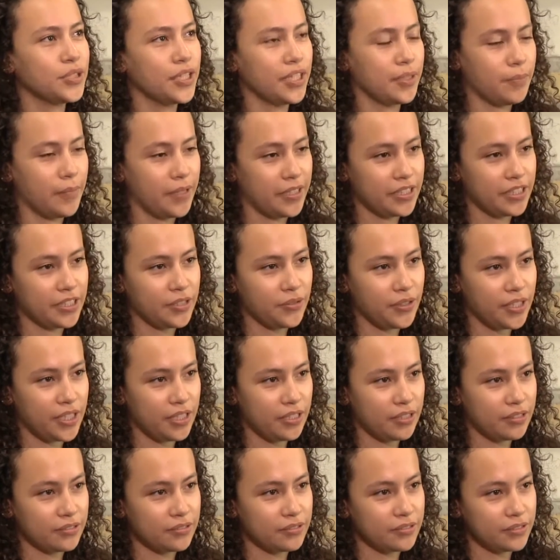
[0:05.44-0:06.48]
to get my degree
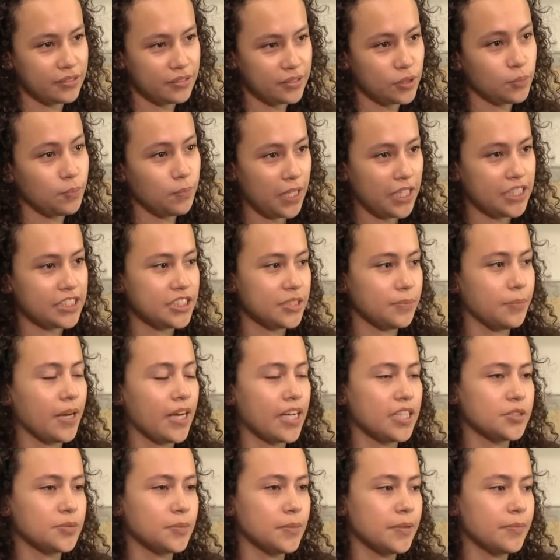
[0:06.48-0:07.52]
in supply chain
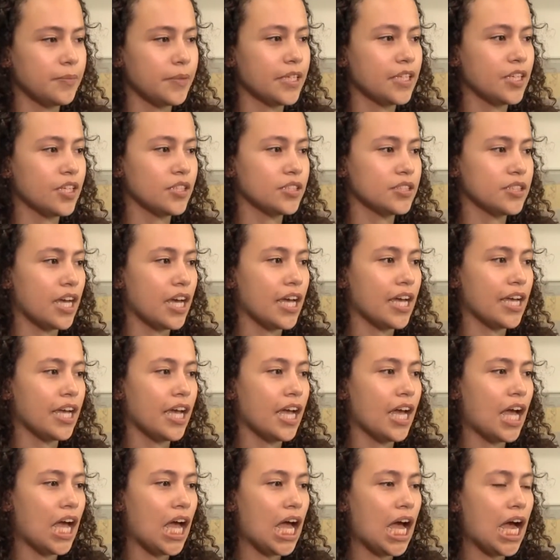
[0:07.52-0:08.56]
management because I,
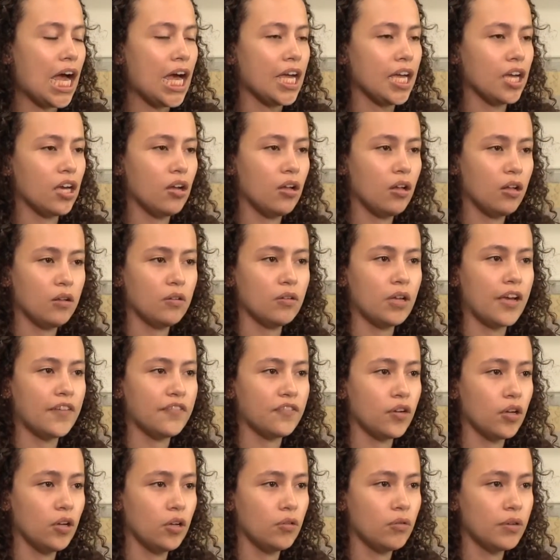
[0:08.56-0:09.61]
I
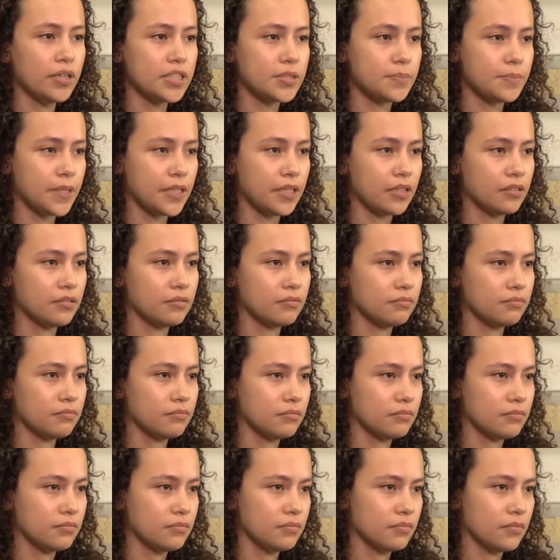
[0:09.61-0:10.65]
have always been
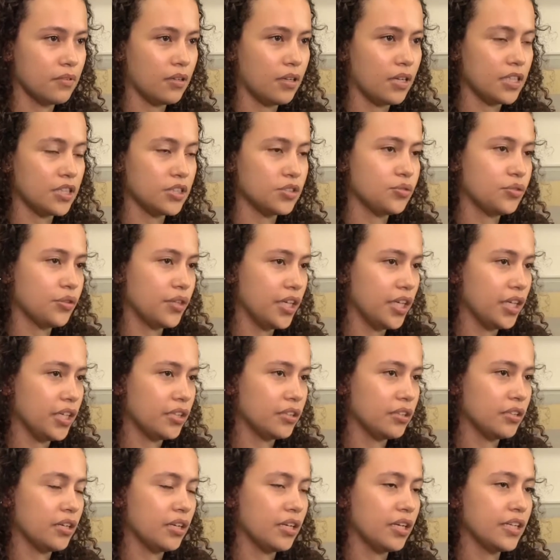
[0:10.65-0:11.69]

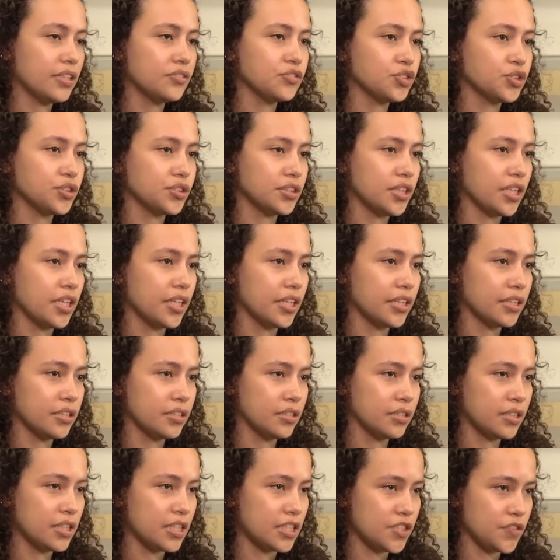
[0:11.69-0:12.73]
intrigued and interested
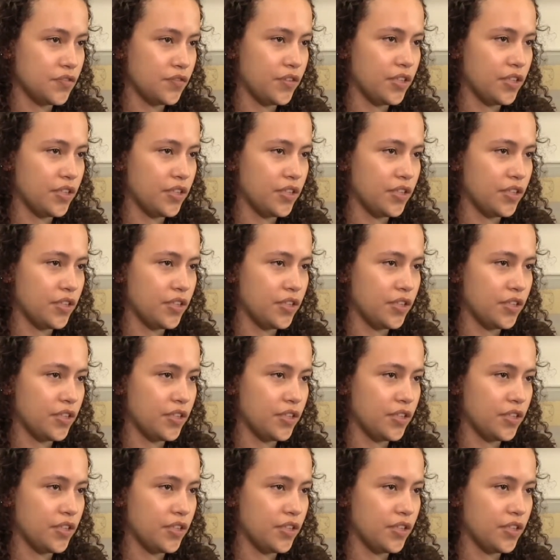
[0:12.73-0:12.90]
in this